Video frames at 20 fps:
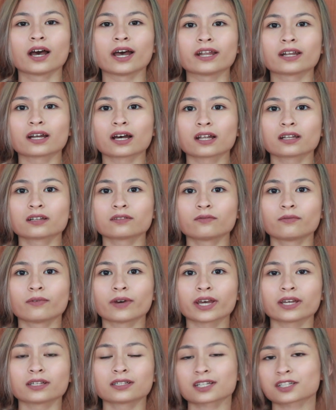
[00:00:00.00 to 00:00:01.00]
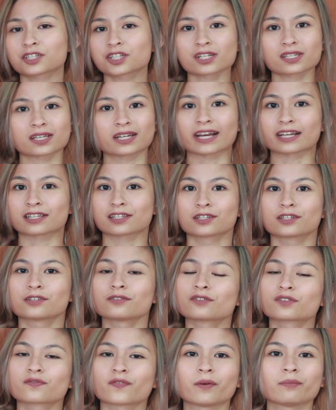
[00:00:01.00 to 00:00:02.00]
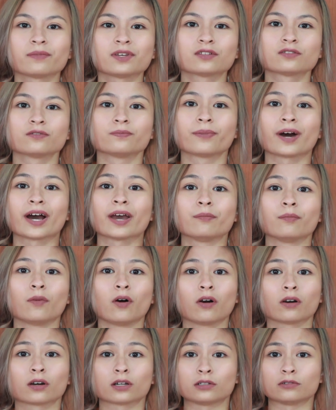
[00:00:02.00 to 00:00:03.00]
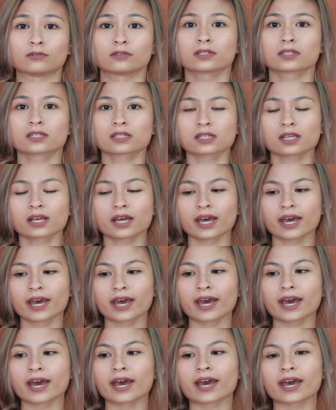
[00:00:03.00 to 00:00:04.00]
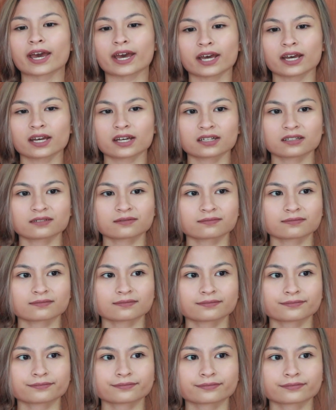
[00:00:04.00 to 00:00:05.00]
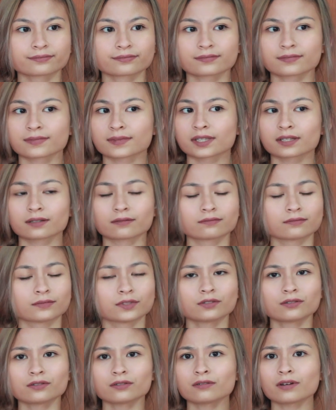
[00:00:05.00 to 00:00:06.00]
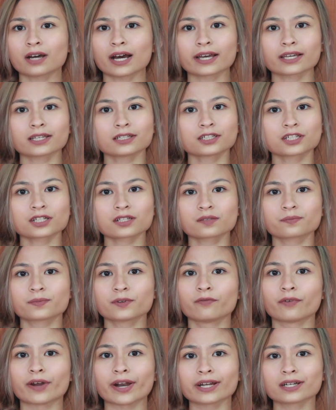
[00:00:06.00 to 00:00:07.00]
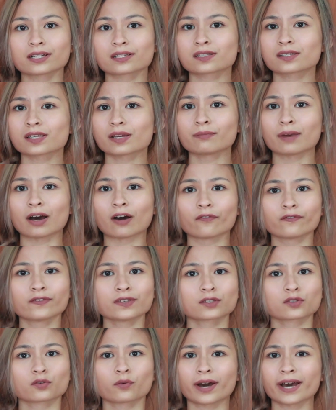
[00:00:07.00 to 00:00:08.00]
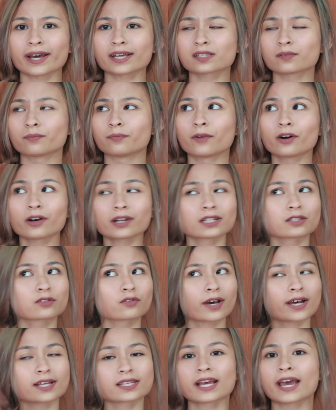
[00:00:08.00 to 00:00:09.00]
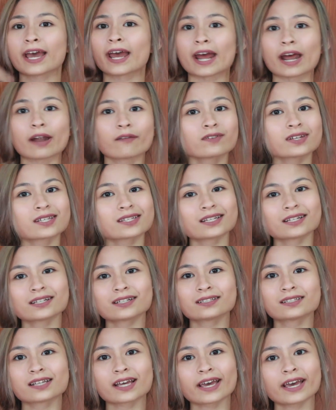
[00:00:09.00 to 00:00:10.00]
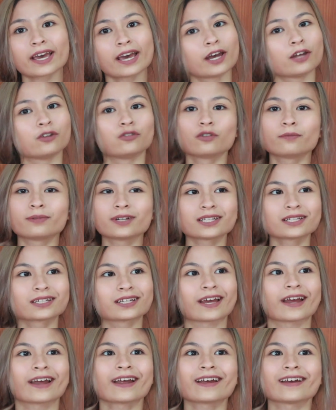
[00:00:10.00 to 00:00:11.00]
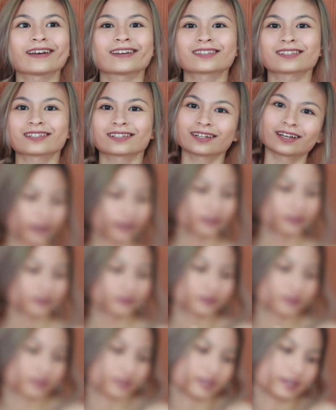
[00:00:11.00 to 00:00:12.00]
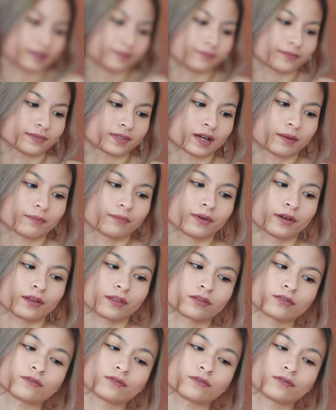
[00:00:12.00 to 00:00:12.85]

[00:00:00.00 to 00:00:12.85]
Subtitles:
another way, that's just an excuse for me to buy more clothes. And you know, I can just be wearing the same outfit twice, more than twice, every single day, nobody cares. And tip number